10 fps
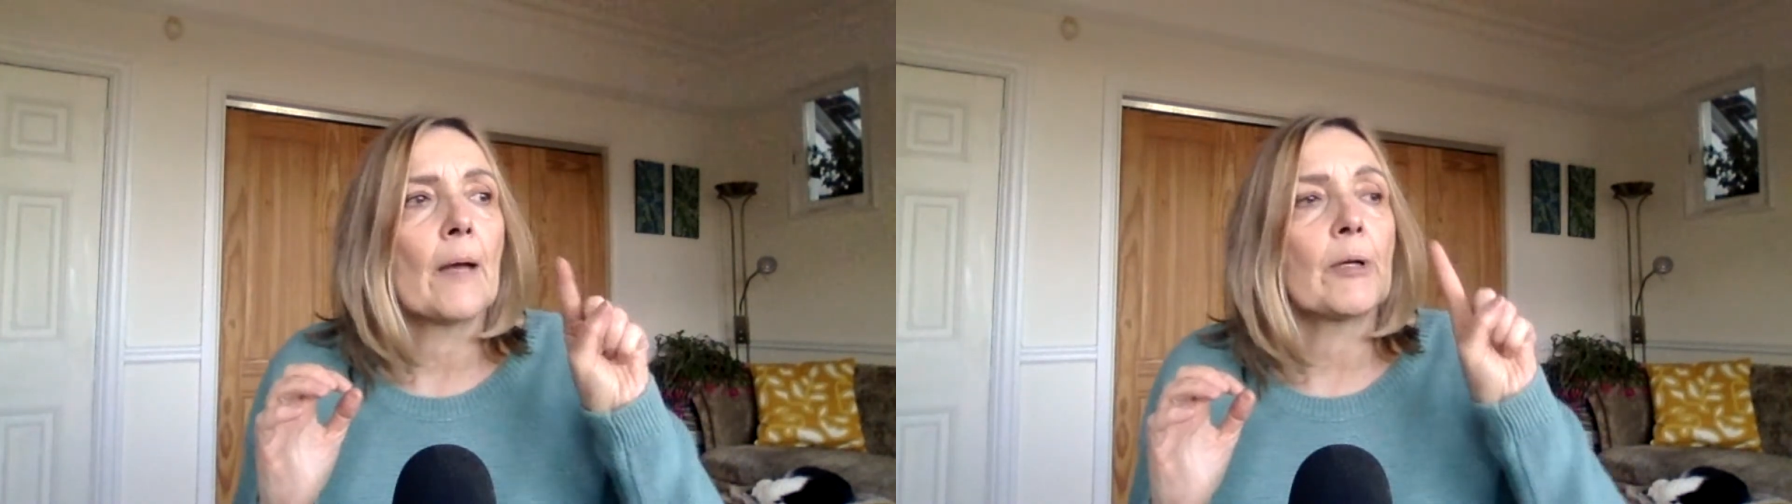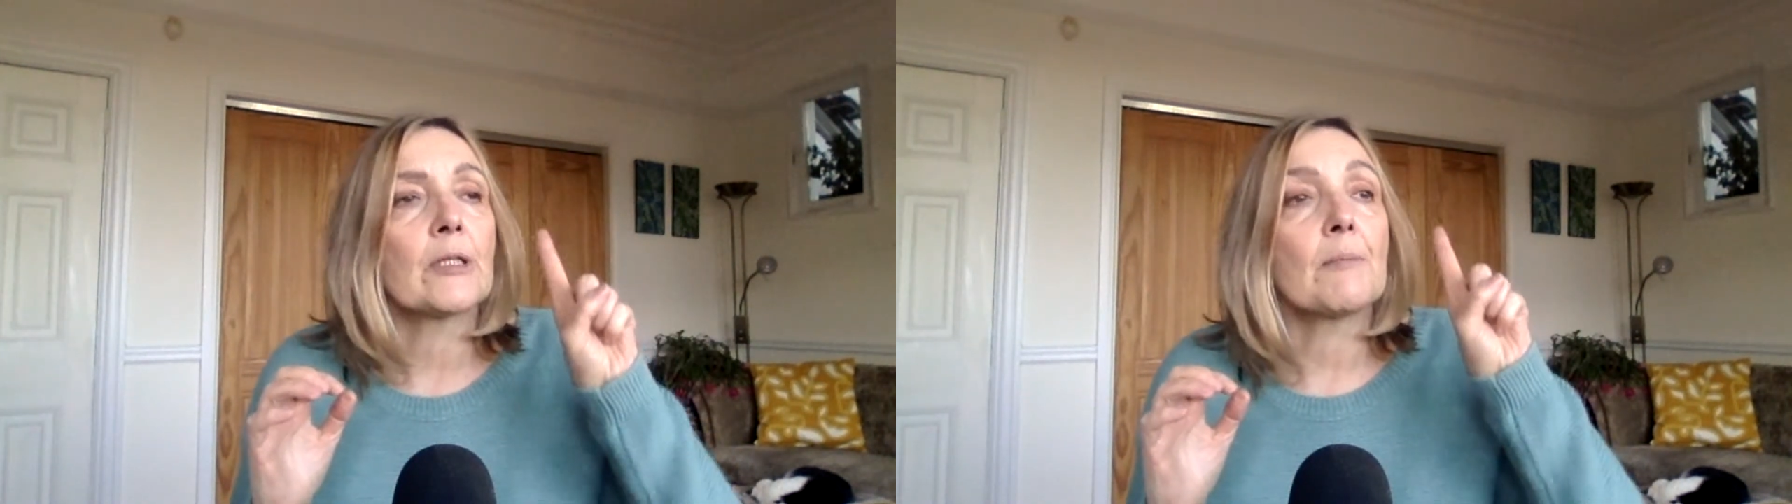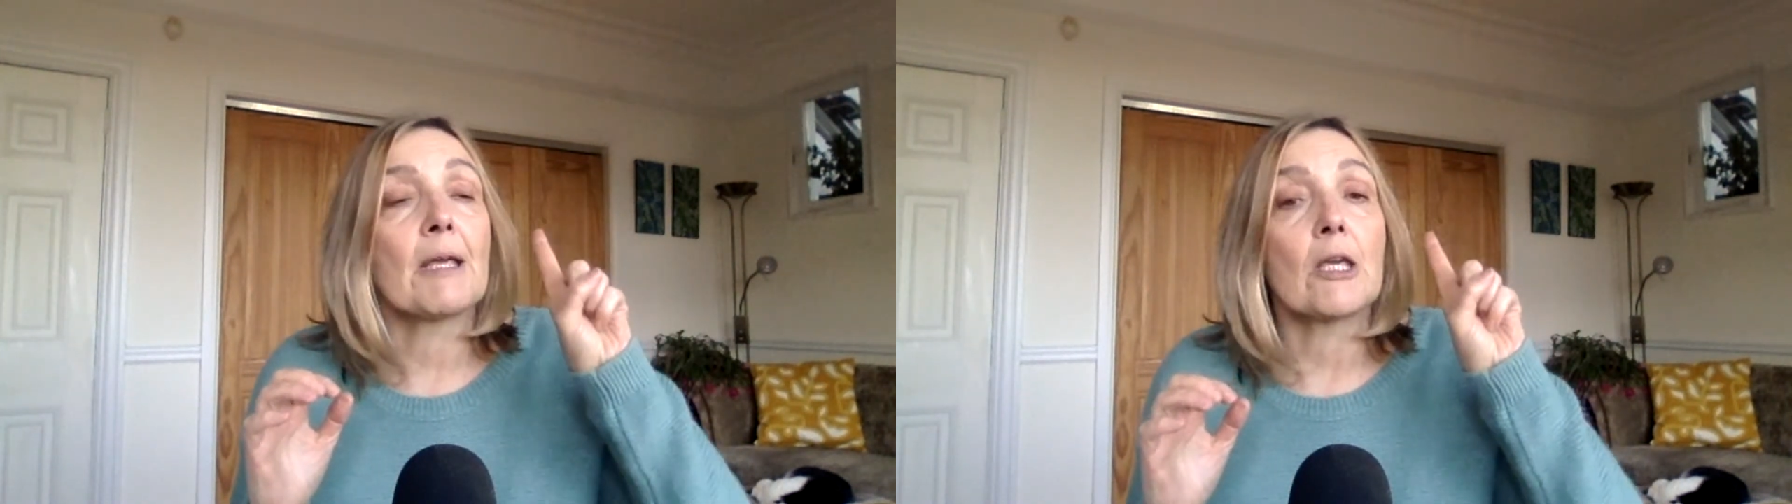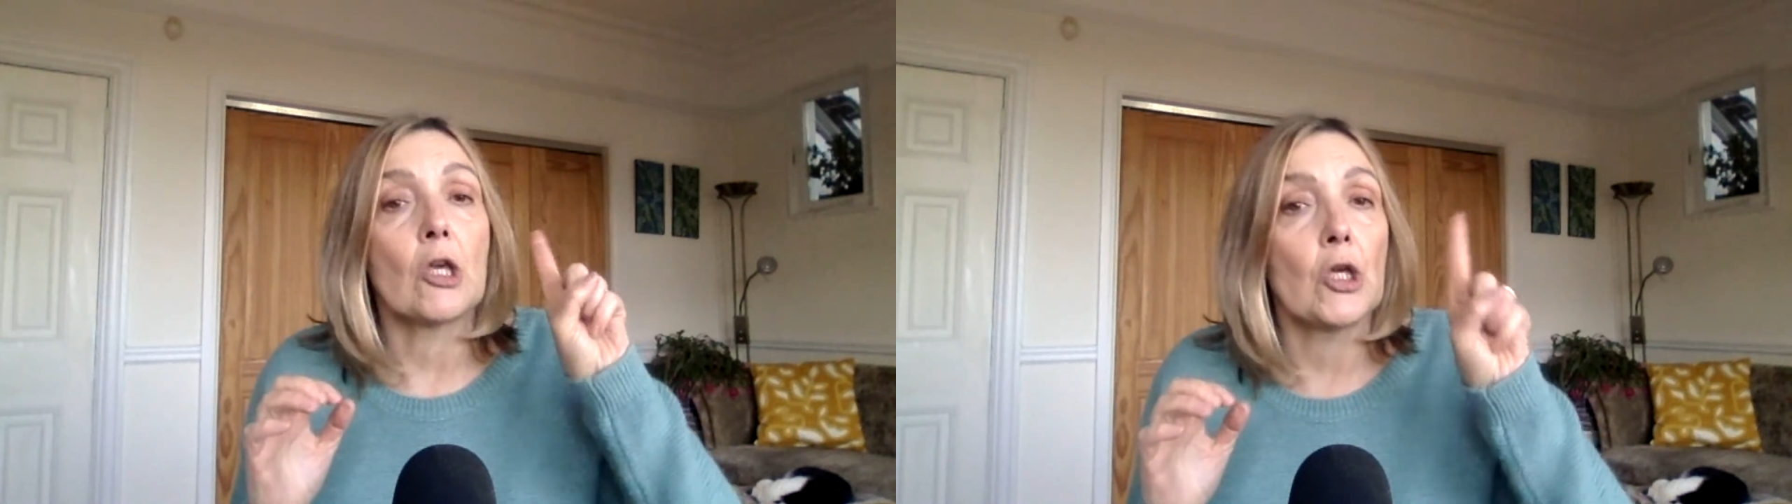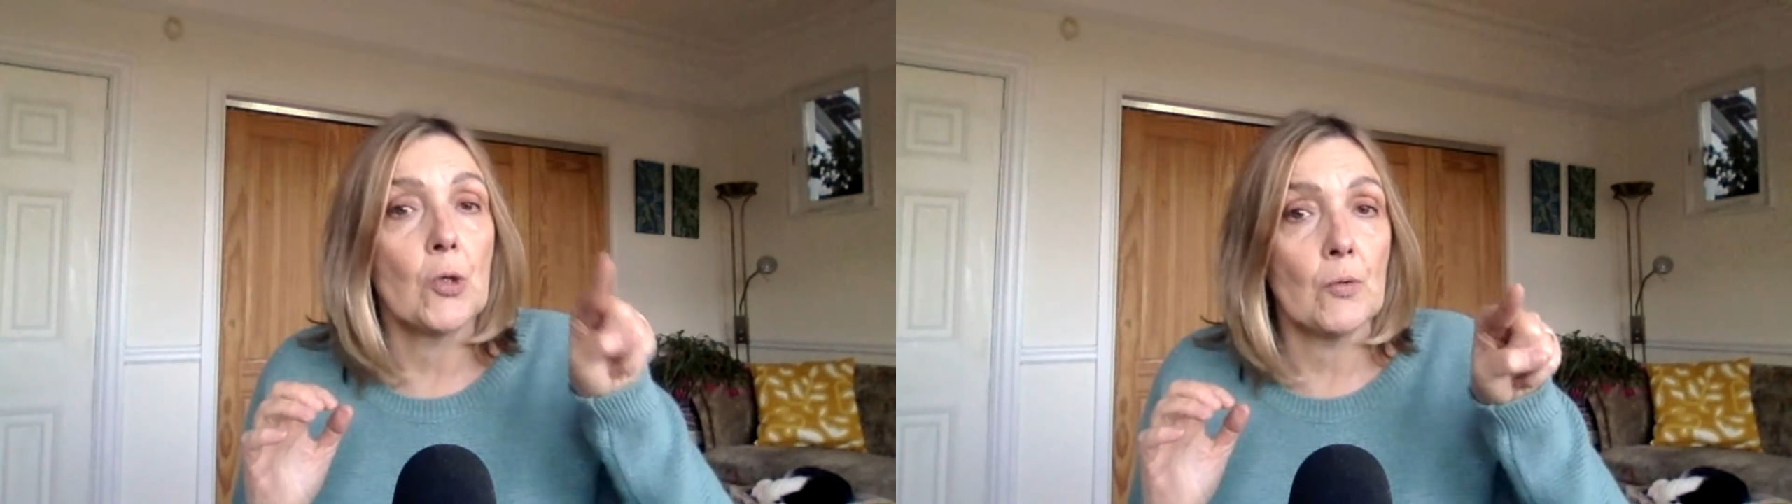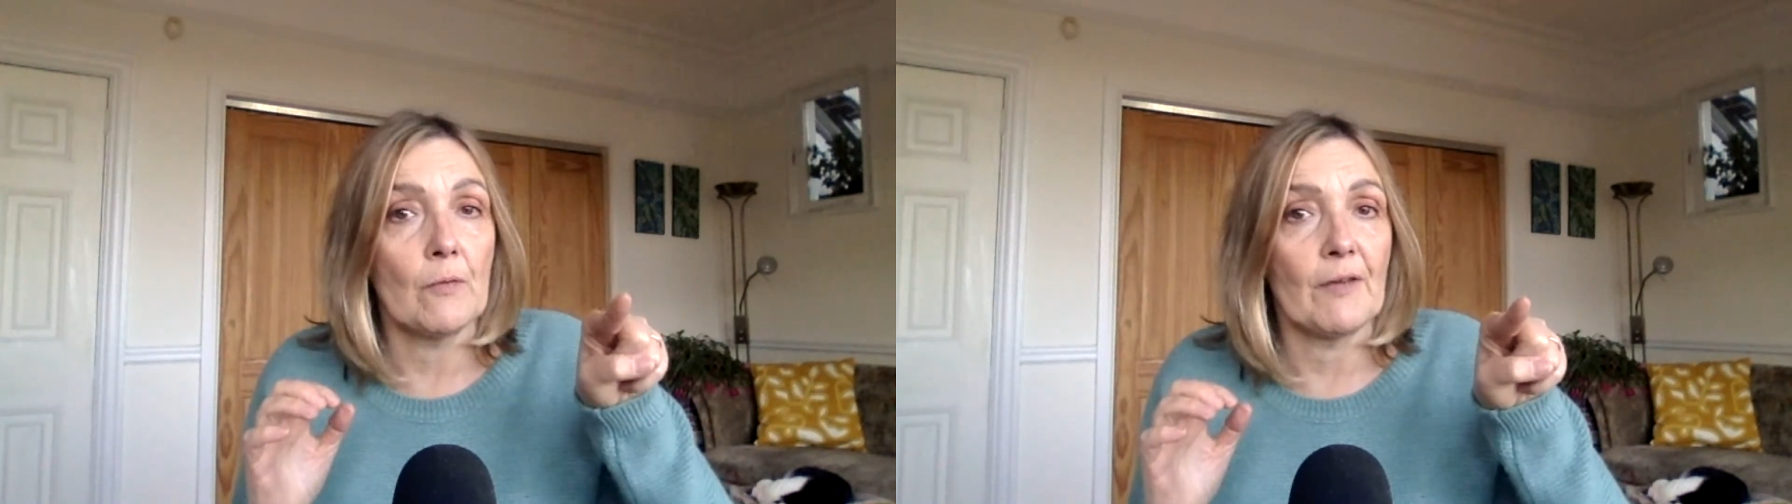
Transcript: I'm going to make you the